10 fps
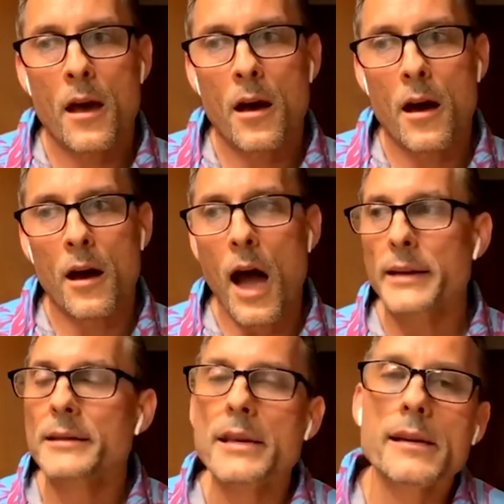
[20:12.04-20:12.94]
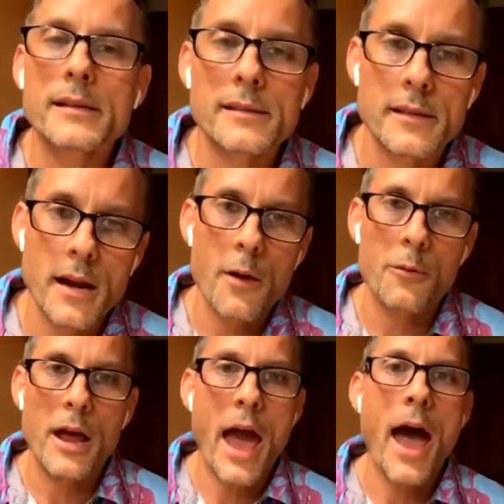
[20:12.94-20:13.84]
ideas that I
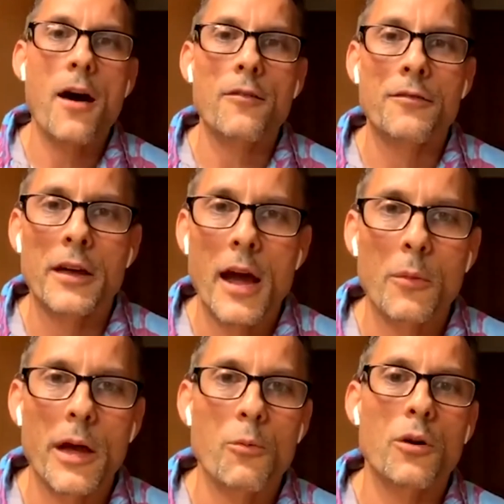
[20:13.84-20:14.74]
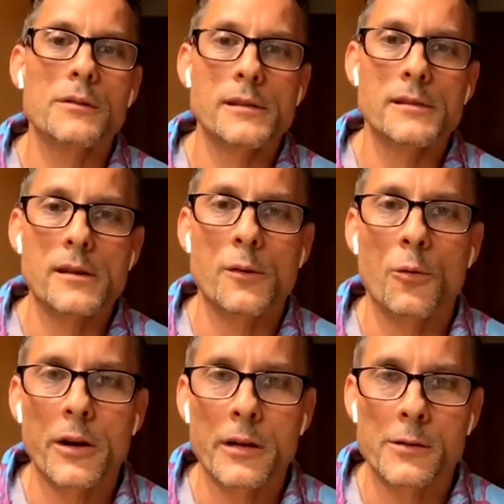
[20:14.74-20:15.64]
would have that I'm like, well, this doesn't
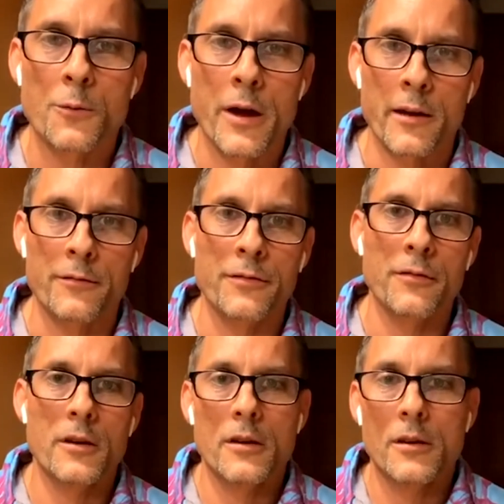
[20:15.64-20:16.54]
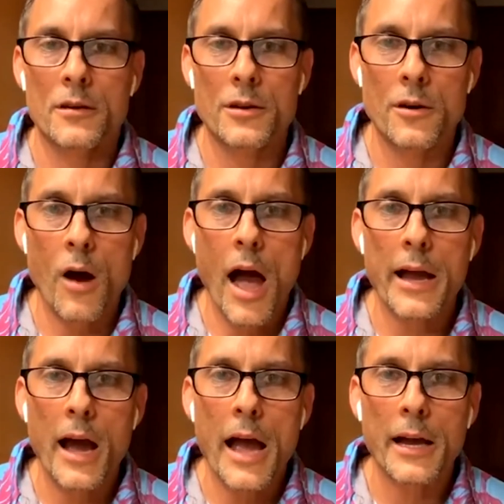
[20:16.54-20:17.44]
work at the Wave. You know,
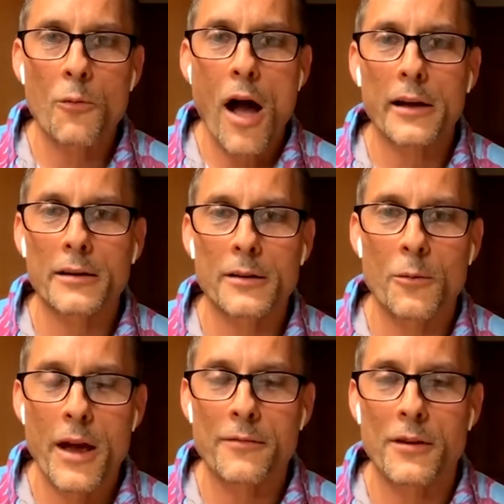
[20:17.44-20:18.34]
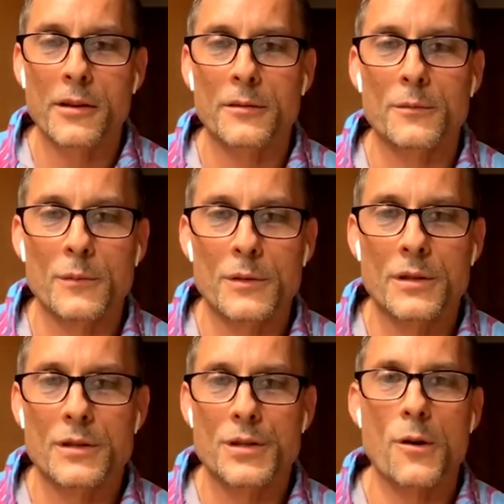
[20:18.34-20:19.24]
I could walk into the Wave in
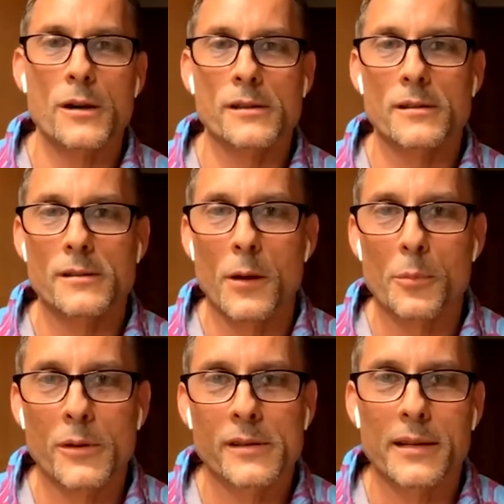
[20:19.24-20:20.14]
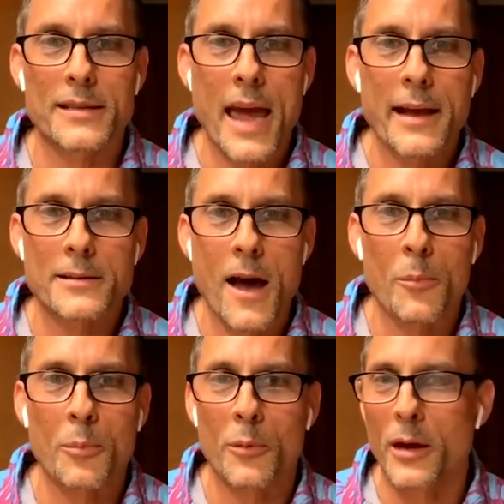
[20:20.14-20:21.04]
shorts and slippers and a tank
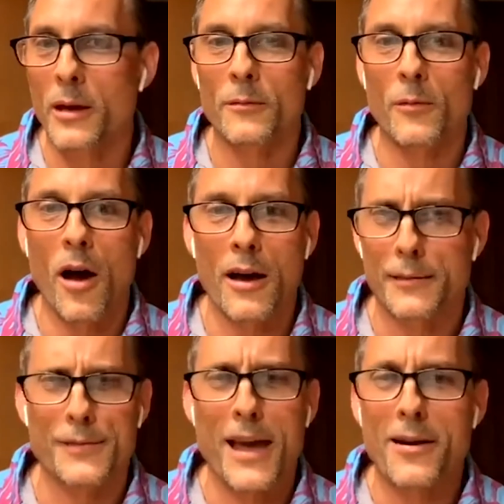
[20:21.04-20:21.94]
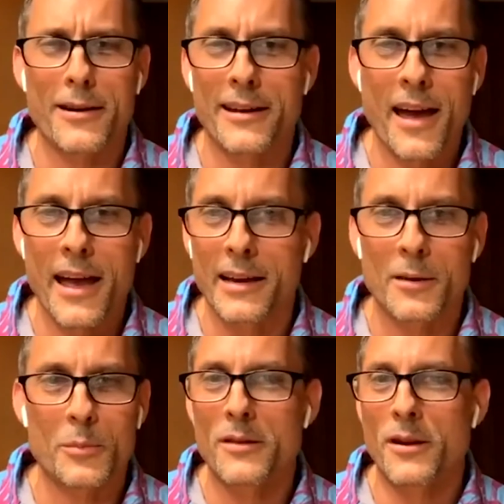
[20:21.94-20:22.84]
top and on a Saturday night
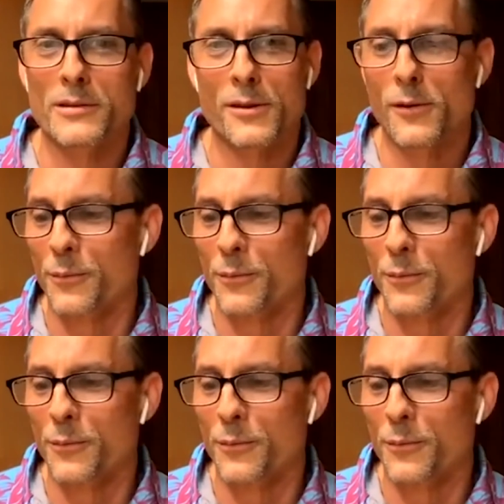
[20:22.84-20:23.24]
and be there till